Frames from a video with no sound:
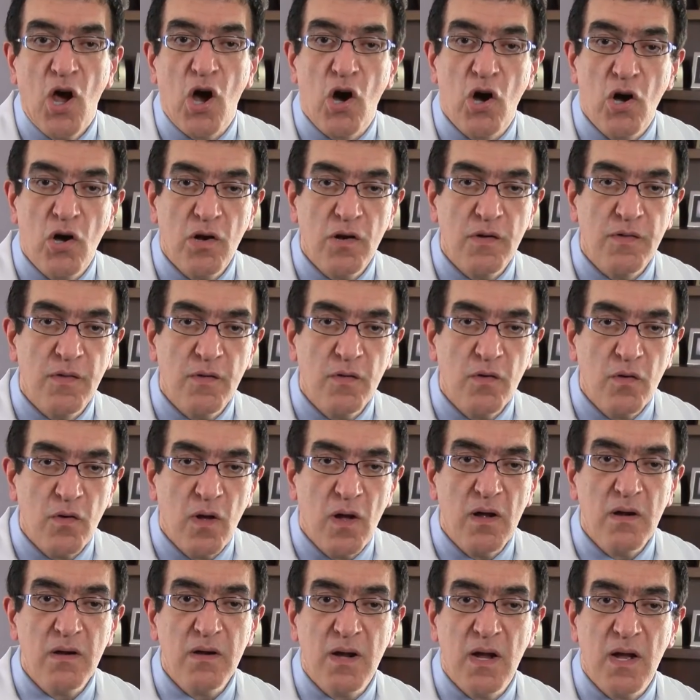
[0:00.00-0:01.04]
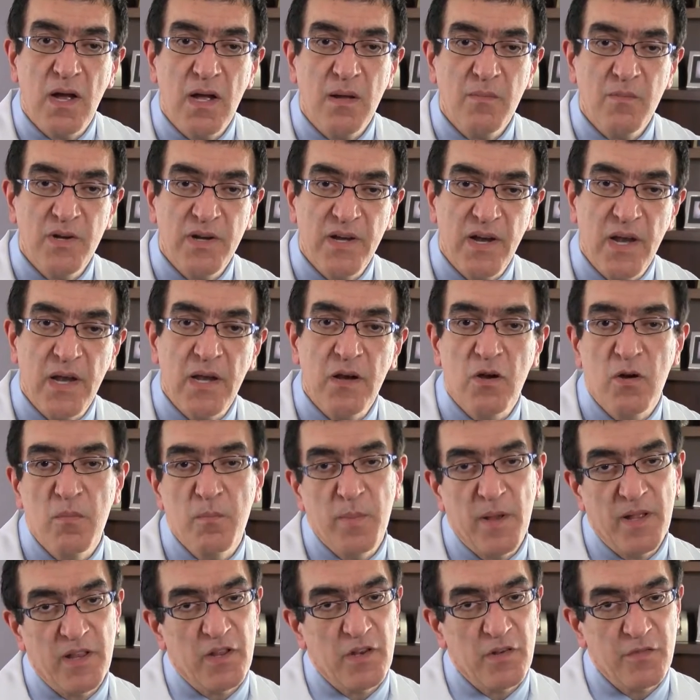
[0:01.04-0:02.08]
Although uncommon in
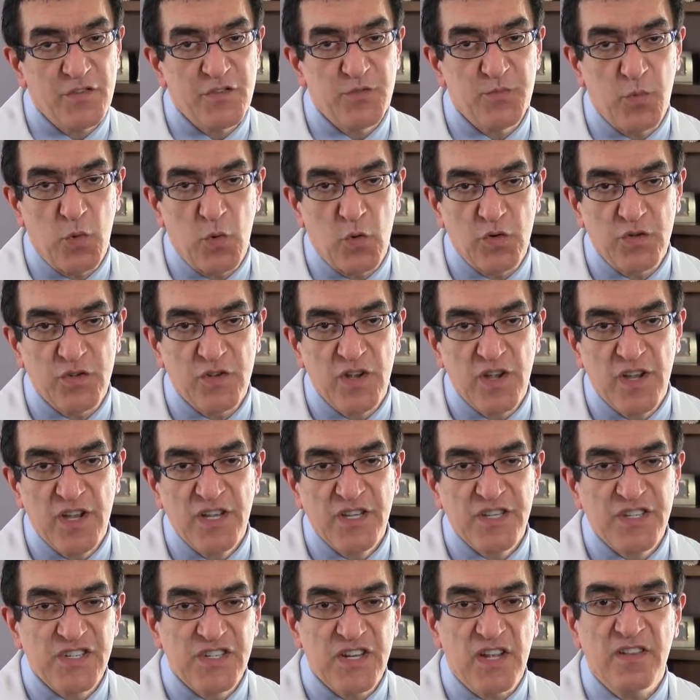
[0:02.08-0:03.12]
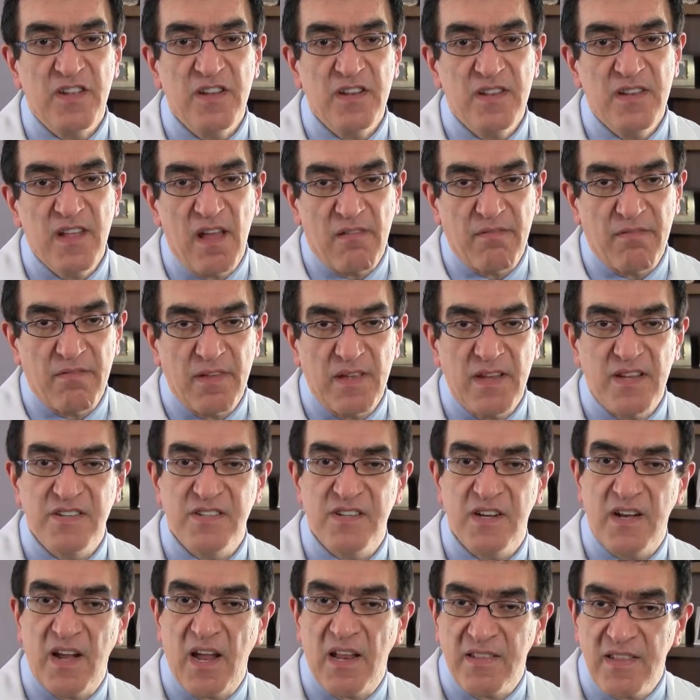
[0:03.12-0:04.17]
competitive sport, sudden death is
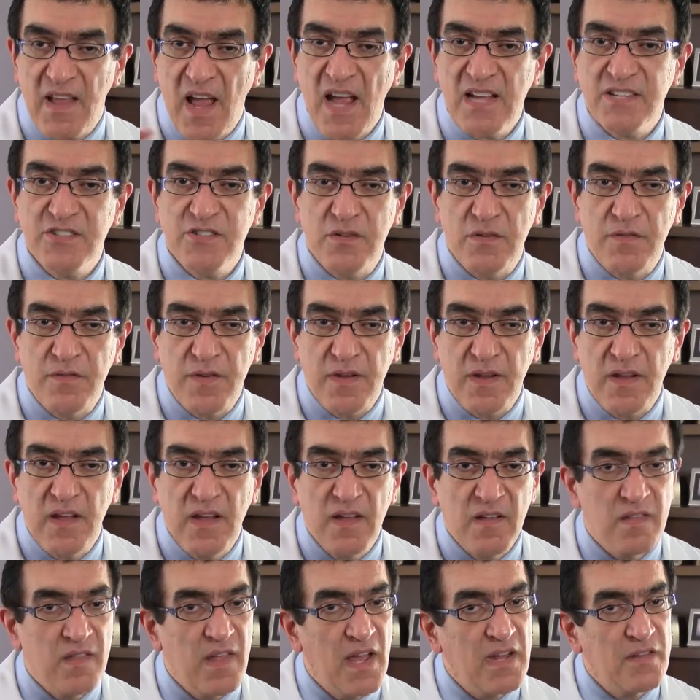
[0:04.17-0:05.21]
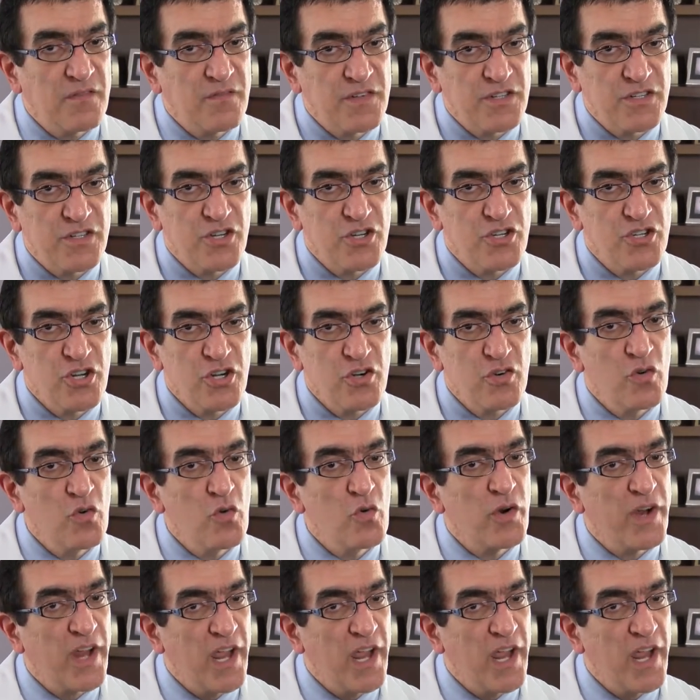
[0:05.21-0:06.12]
a catastrophe that physicians who